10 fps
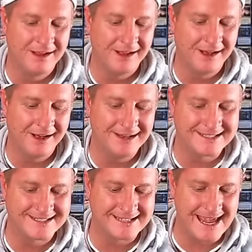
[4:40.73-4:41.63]
uh,
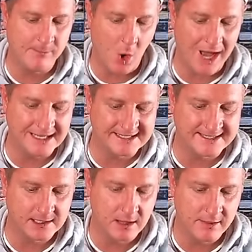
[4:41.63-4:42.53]
Samwise
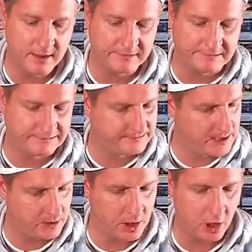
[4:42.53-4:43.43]
the
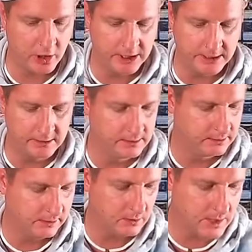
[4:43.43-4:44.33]
Stout-hearted.
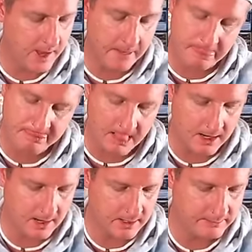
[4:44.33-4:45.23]
Okay,
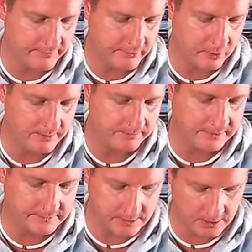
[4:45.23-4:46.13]
all right, above the rim.
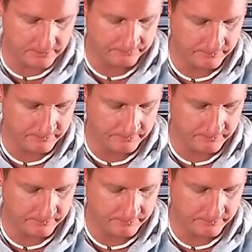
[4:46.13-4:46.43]
Let's go.